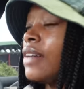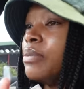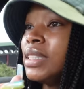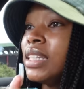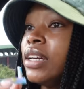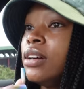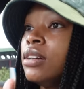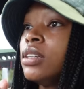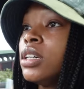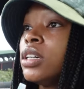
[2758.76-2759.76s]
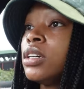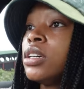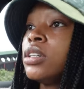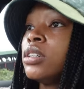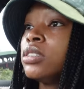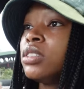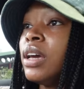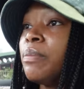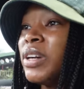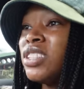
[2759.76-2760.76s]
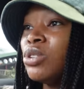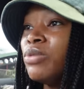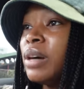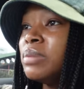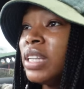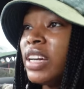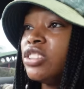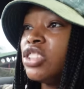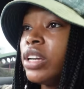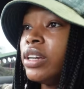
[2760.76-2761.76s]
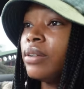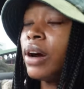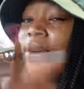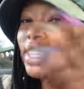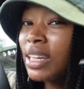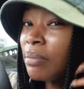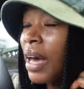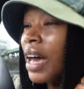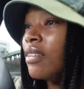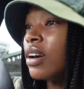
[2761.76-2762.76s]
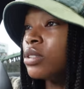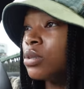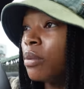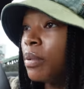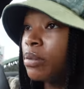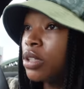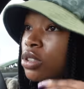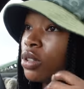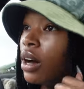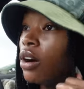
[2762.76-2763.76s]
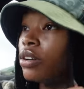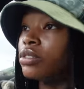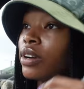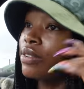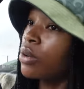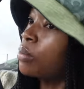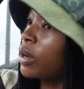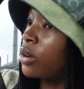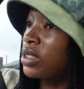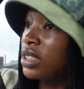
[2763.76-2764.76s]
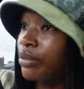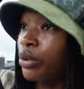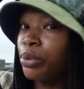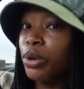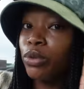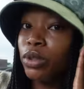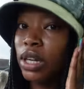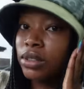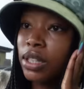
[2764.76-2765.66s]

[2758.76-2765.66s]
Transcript: I have a meeting later. So yeah, pretty chill vibes today actually. Oh, I need to take my hair out as well, but I'm gonna do that after I film my content for approval, then I'll